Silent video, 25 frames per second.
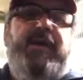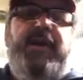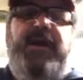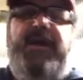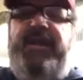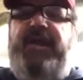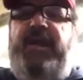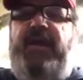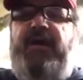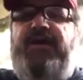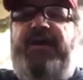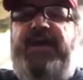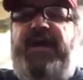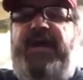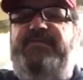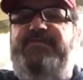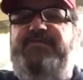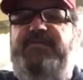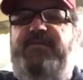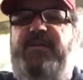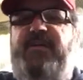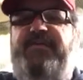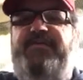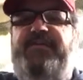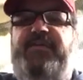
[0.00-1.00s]
Anyhow,
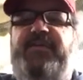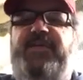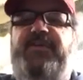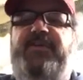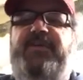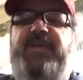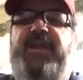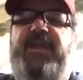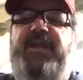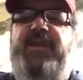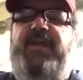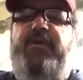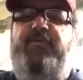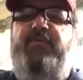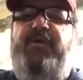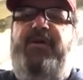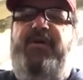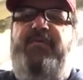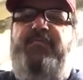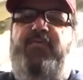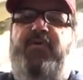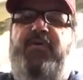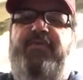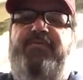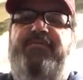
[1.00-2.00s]
guys, you have a good day today. We'll
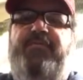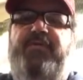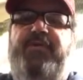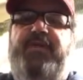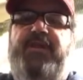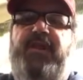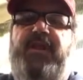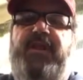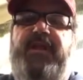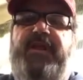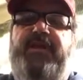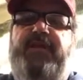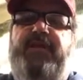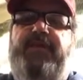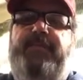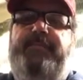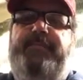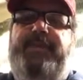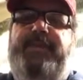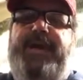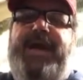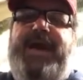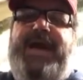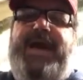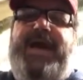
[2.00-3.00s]
have more for you later.
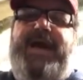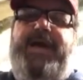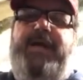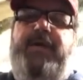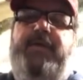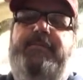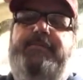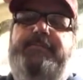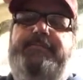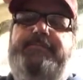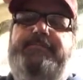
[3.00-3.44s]
Bye.